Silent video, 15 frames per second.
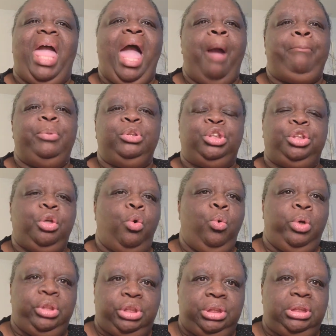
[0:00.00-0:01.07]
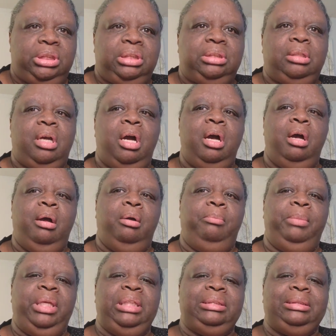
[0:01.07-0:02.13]
apples to oranges.
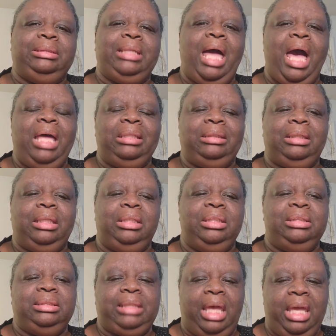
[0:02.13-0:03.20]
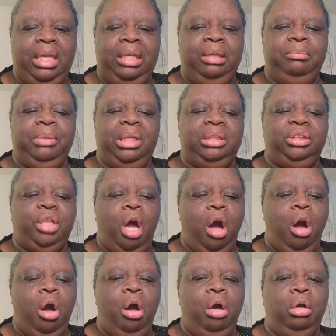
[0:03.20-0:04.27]
It's not the same, a
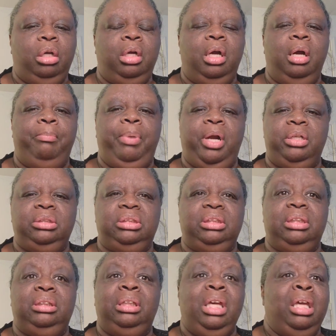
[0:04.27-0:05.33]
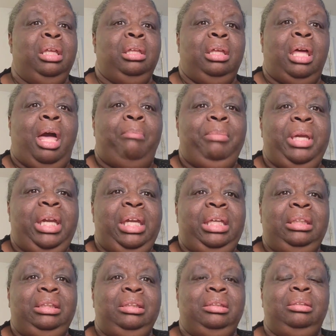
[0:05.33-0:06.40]
dog, a person. I
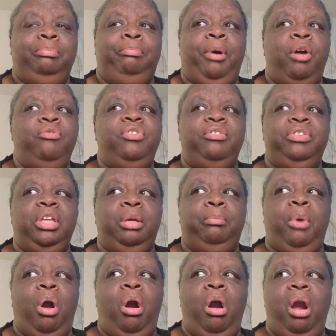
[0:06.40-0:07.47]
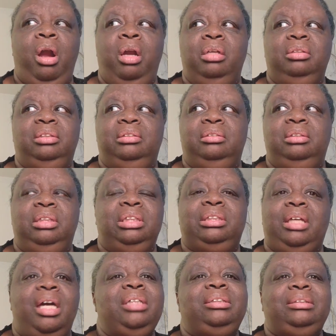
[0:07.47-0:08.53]
mean, both of them are
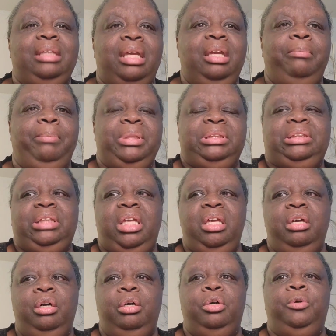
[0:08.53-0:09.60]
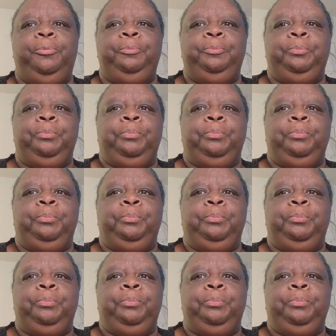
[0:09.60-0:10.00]
disgusting, but still,